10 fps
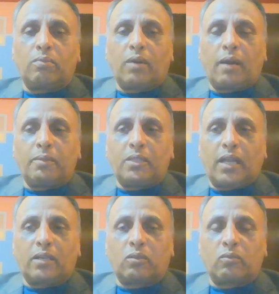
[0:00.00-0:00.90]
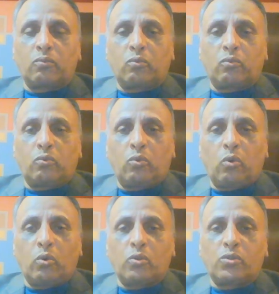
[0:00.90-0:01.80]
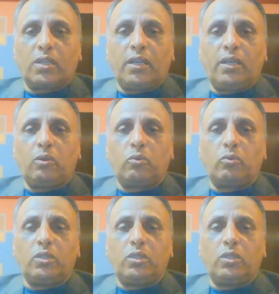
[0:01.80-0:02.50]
I mean that goes into